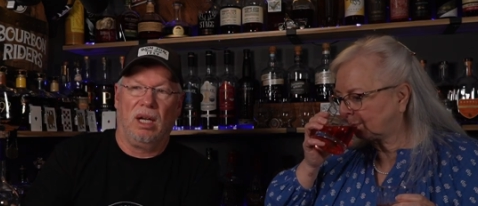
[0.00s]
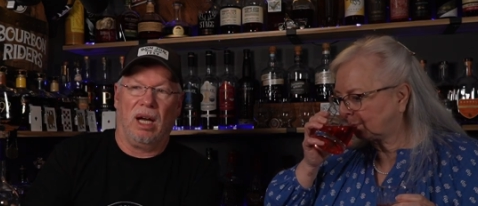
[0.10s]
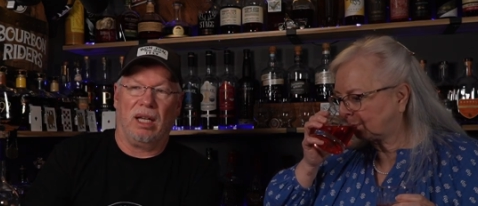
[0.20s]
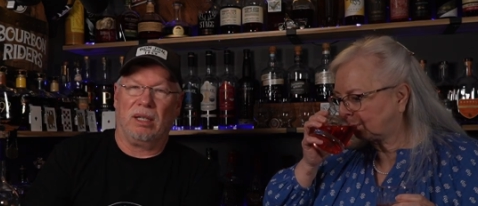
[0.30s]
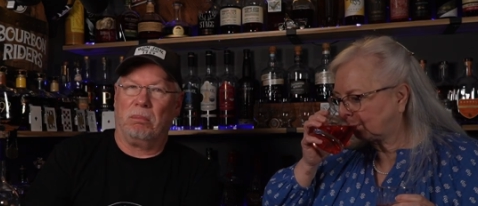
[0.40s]

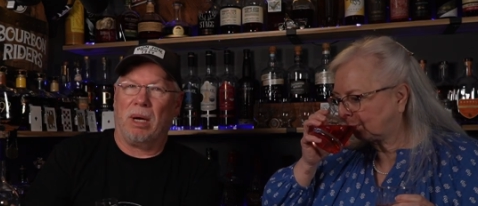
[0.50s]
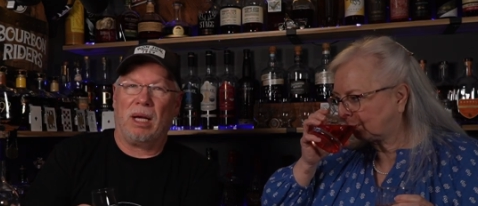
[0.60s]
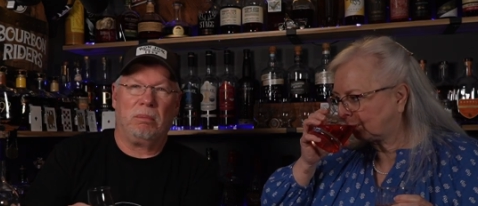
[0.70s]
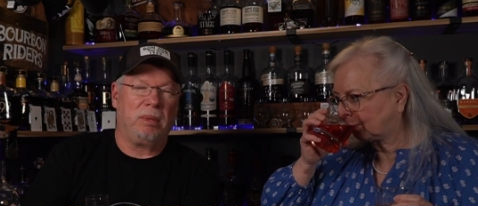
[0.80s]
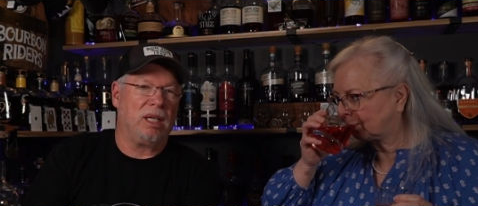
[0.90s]
Speaker 1: Uh, there
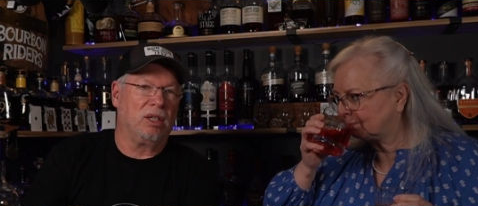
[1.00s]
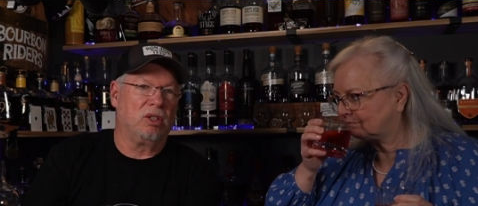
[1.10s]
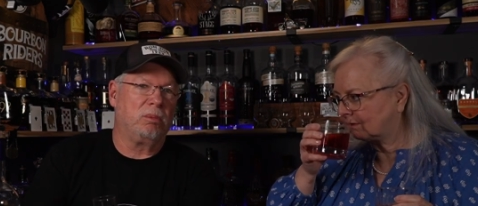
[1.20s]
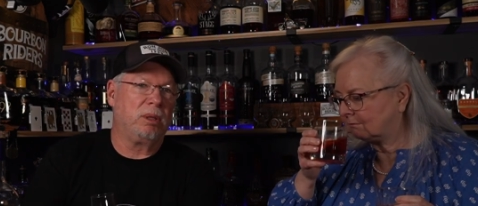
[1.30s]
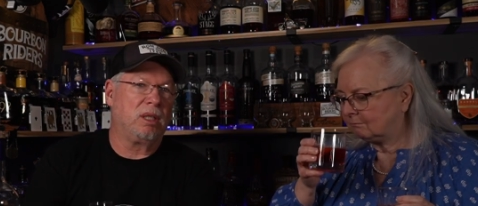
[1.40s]
might be a
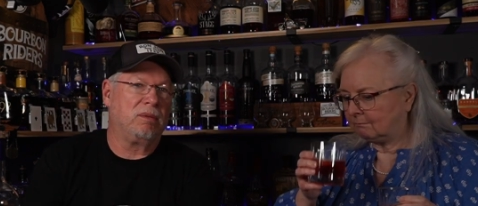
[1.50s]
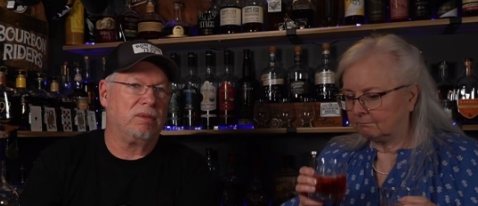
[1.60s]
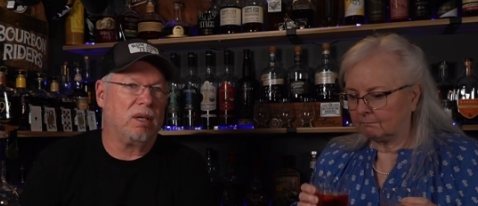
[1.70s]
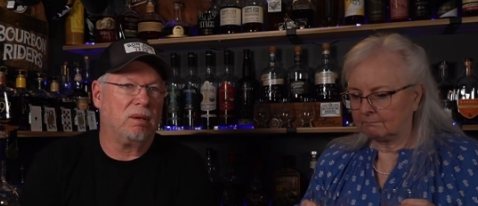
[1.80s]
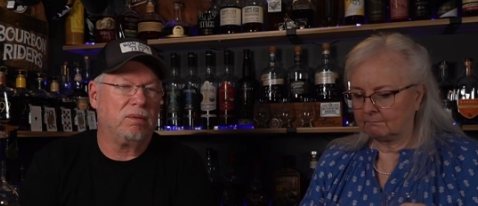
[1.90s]
little bit of
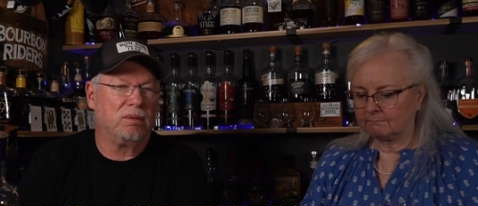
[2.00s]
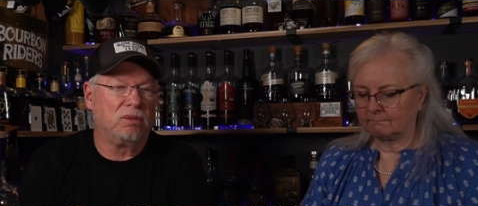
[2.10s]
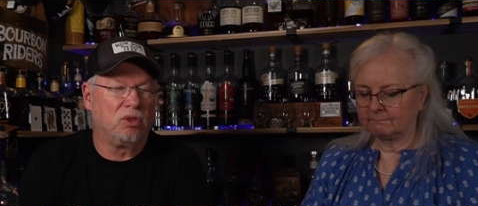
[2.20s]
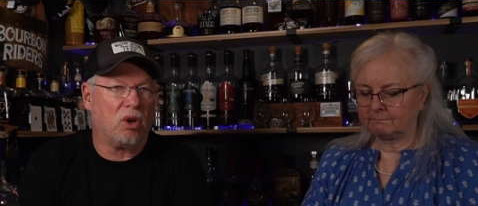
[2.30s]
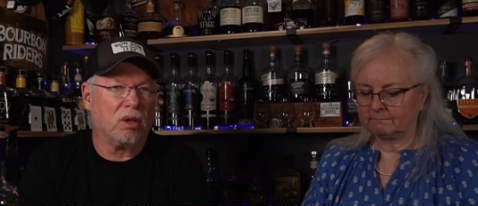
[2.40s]
uh,
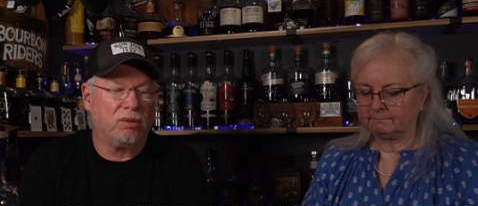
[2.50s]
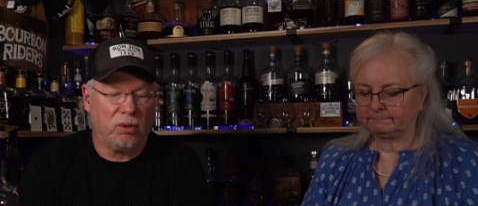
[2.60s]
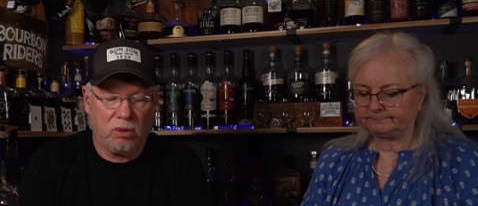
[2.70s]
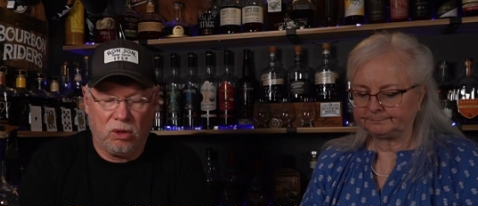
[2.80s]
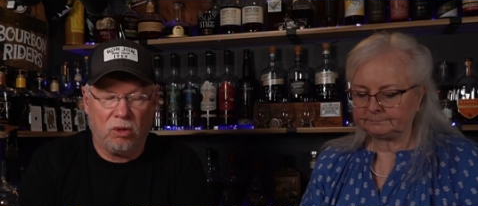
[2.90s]
dark
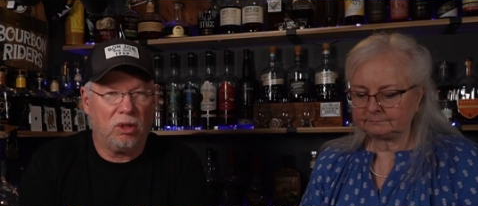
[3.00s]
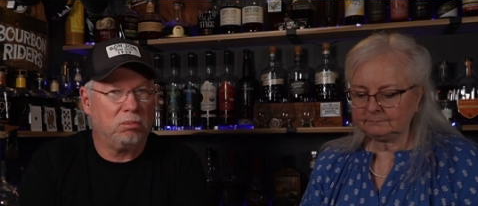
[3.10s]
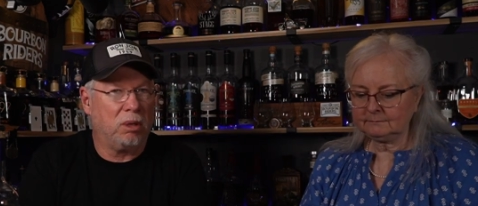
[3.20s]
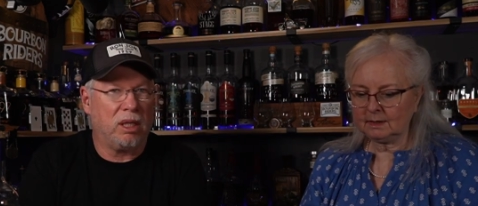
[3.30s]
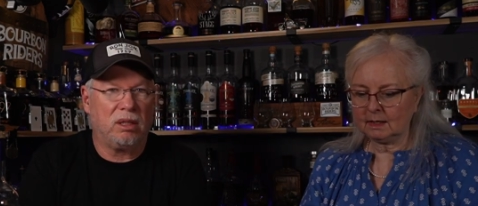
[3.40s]
fruit to
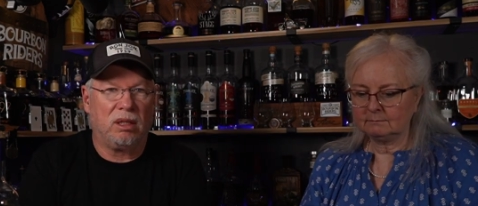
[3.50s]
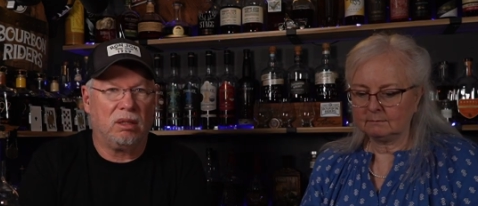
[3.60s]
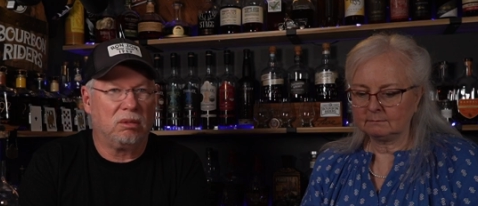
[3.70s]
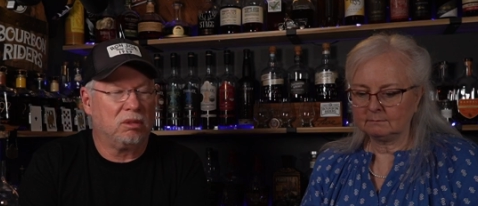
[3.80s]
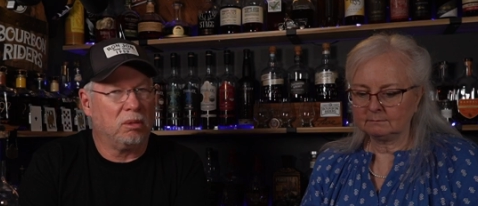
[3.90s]
it, but
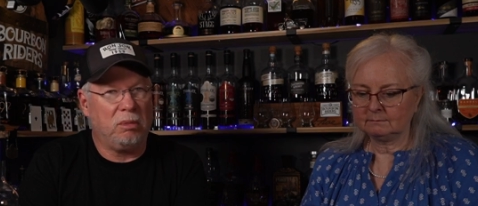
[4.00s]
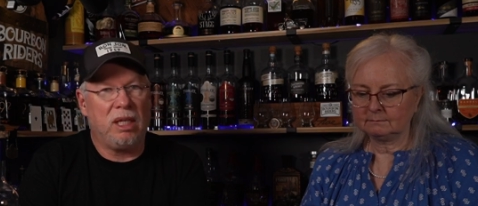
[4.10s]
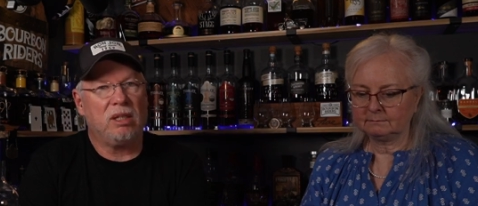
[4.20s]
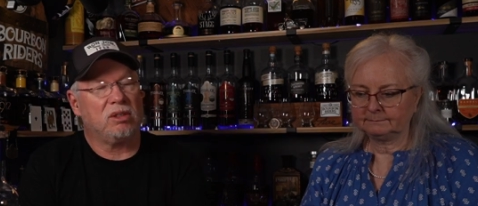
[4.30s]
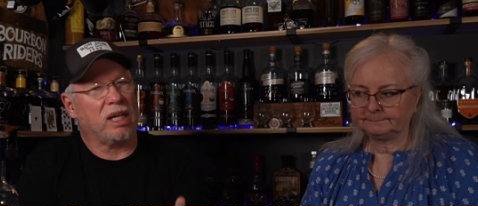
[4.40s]
to
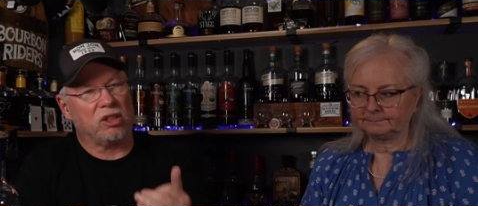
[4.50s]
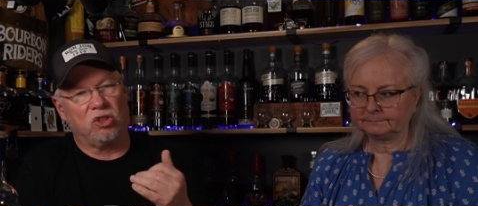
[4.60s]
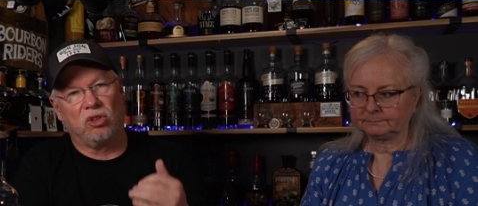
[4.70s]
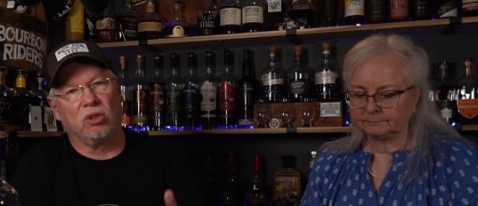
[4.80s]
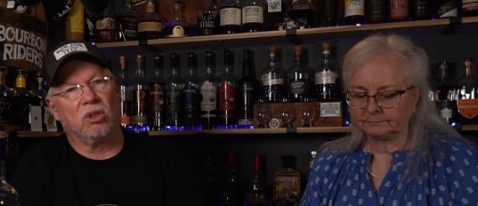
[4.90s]
me, it's that
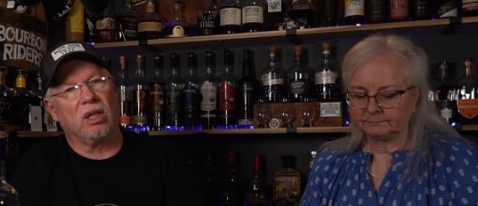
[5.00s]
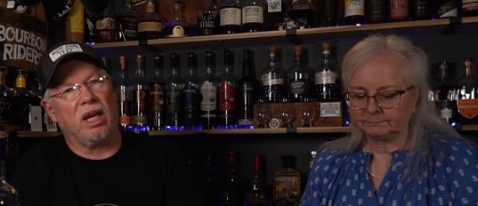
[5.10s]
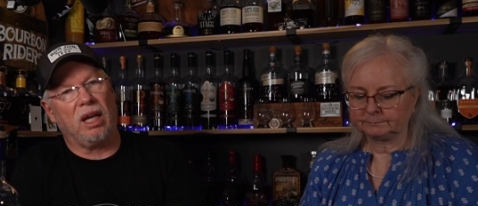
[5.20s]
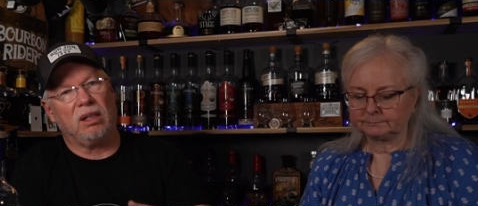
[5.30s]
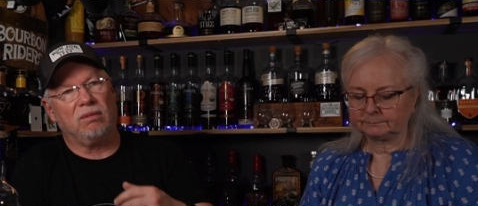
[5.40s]

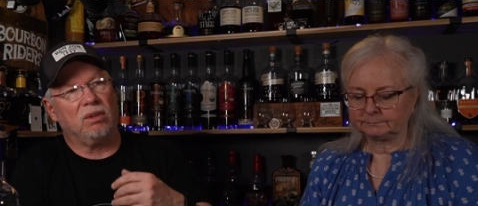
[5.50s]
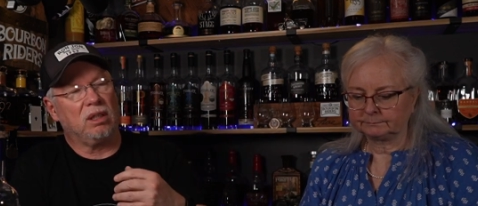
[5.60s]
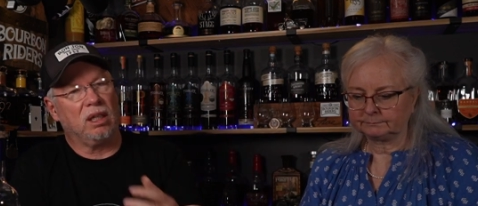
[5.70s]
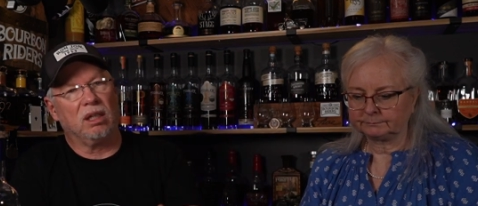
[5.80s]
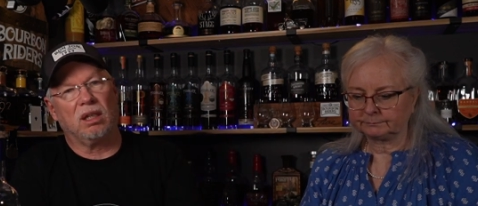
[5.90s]
sugarcane
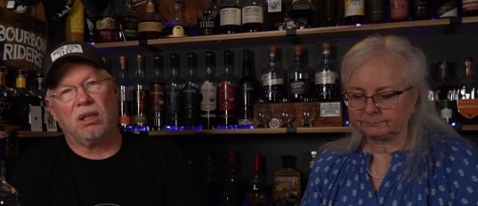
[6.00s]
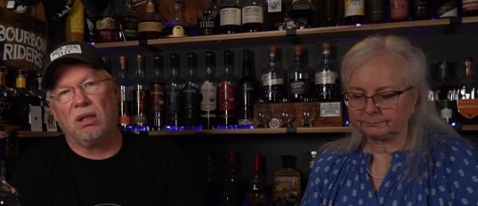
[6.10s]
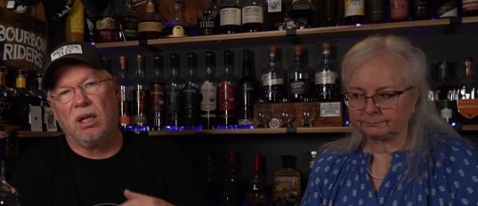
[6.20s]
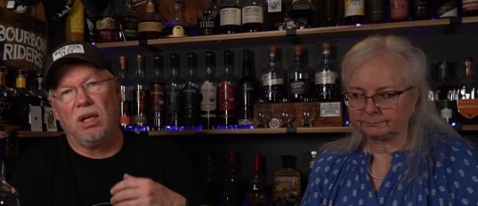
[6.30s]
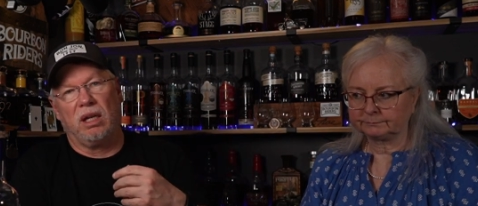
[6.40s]
vanilla
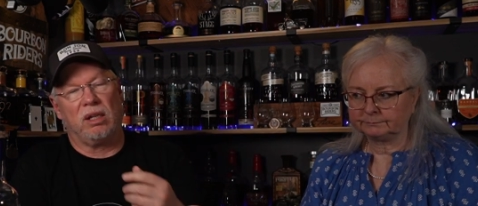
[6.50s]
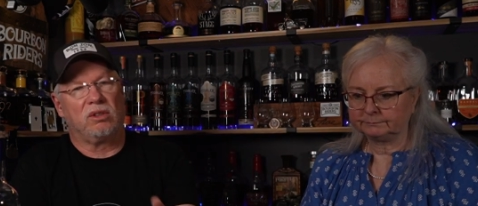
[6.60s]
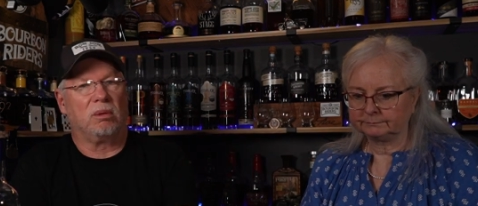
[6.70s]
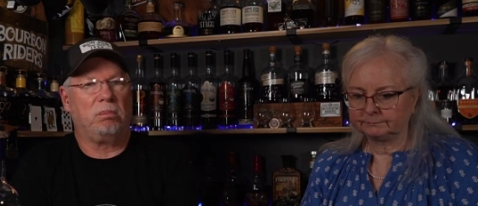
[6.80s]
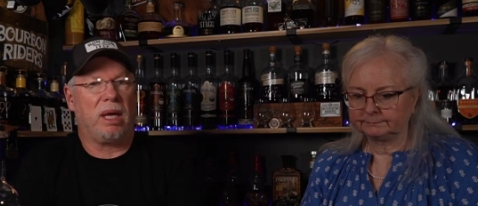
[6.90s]
and
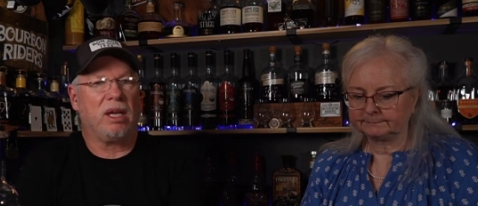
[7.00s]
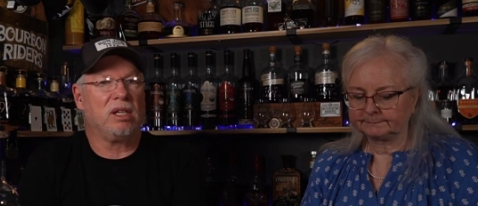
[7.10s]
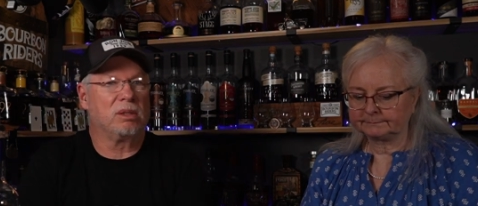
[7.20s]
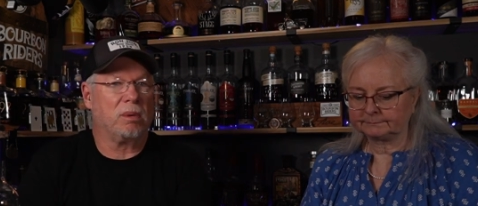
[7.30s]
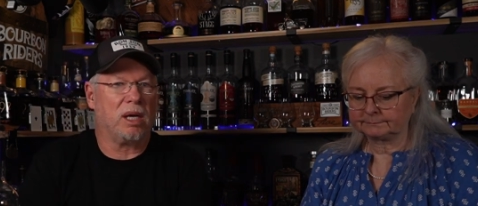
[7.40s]
some
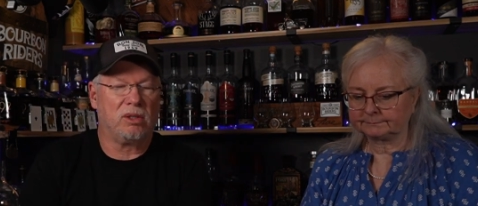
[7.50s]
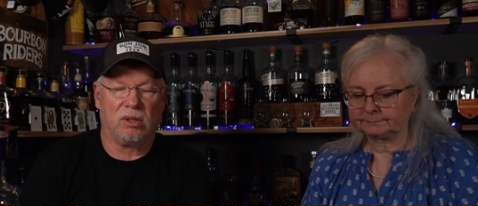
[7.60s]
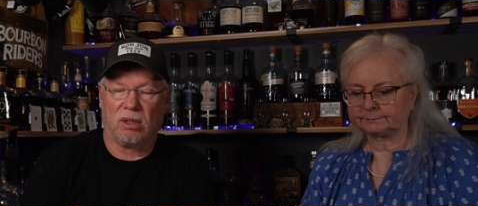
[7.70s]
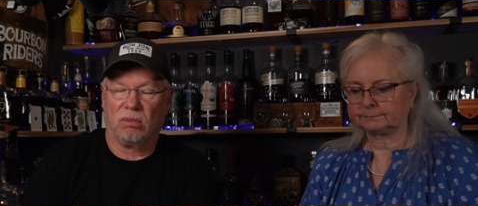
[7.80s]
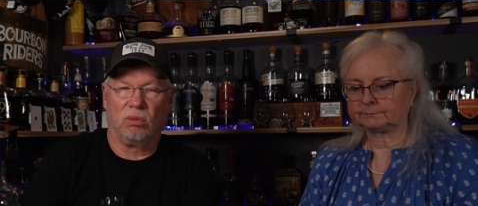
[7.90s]
baking
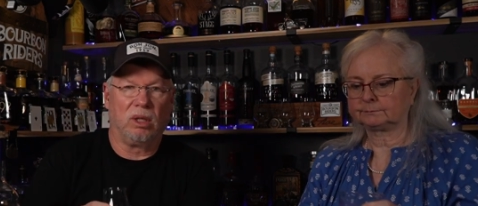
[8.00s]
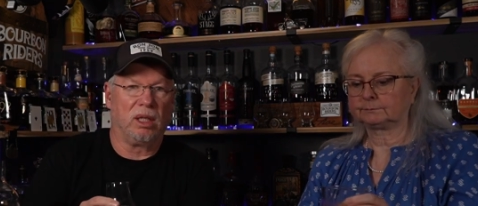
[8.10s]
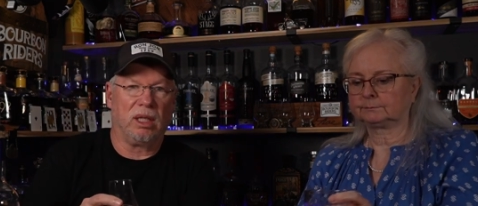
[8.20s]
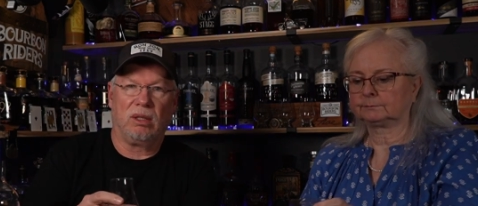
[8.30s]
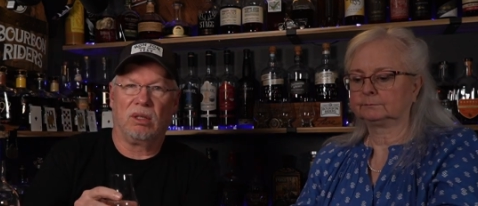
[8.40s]
spices that
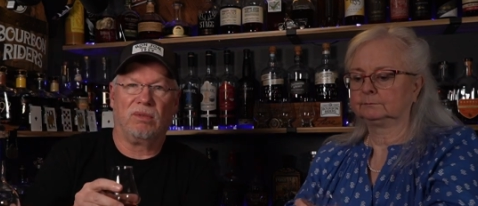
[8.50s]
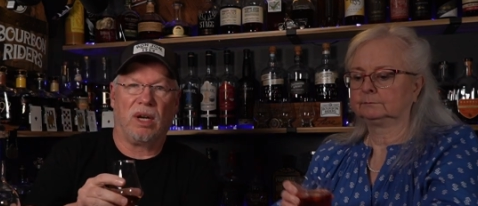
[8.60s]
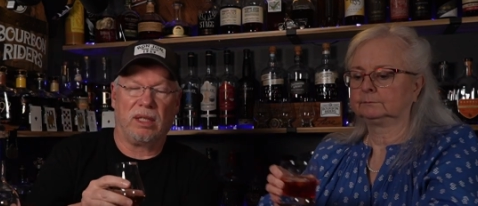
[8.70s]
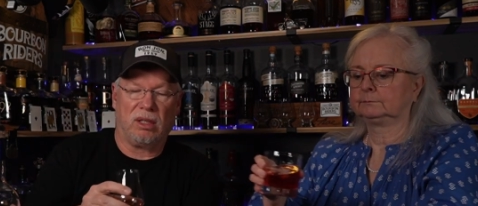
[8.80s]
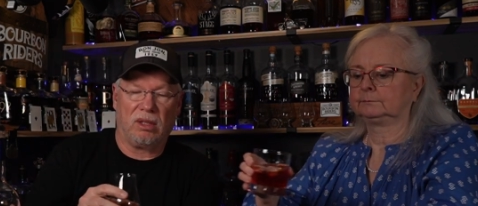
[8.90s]
really define the